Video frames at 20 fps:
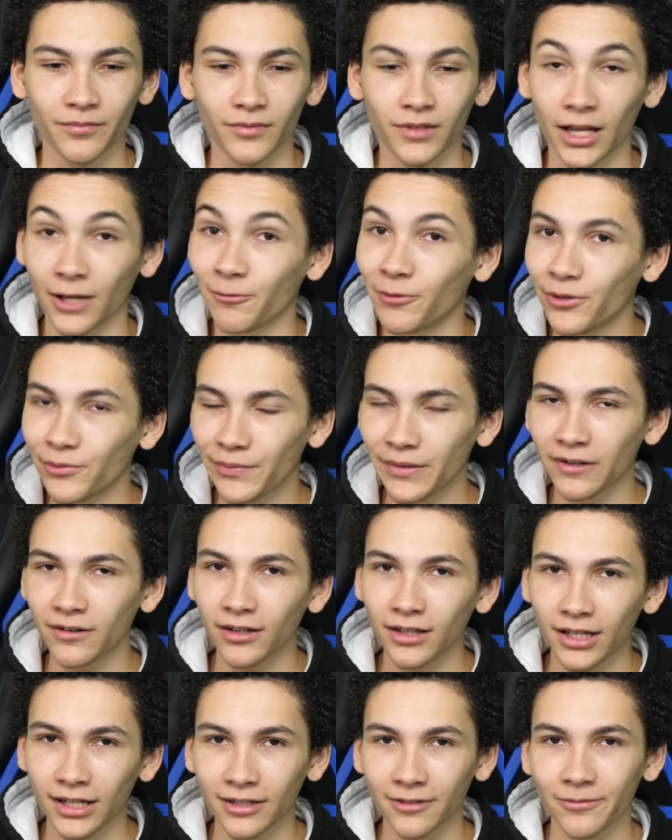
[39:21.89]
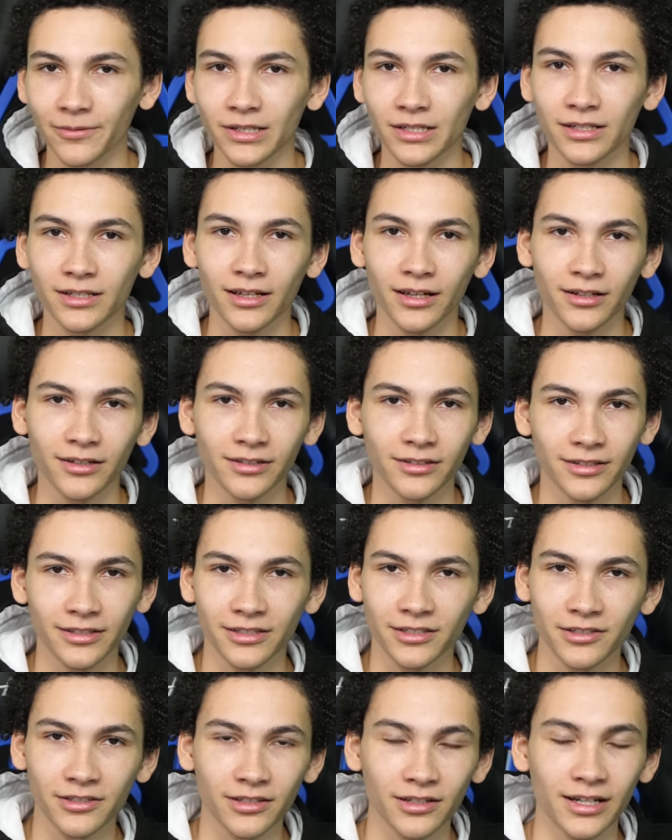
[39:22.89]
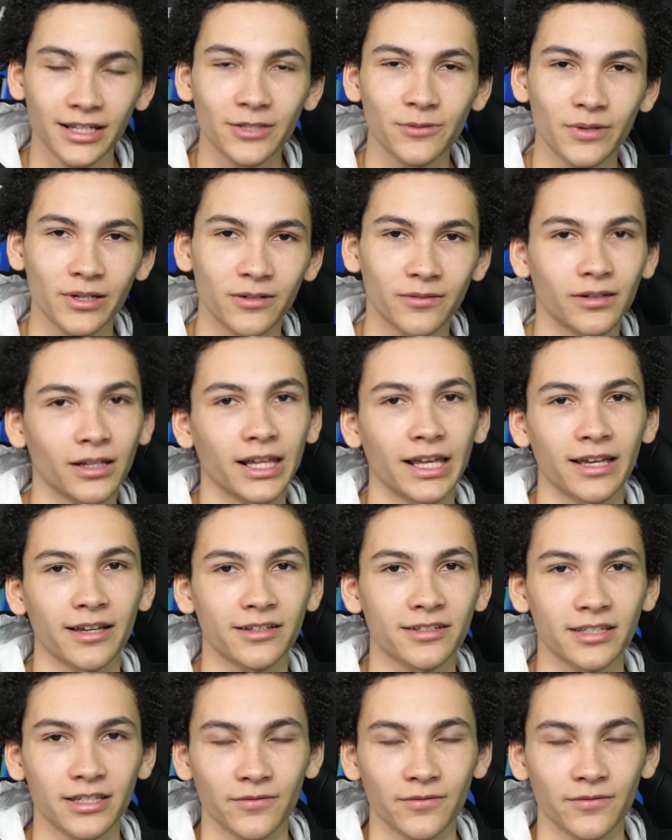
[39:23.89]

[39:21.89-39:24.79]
I one wheeled a lot, which kind of is just a nice way to relax,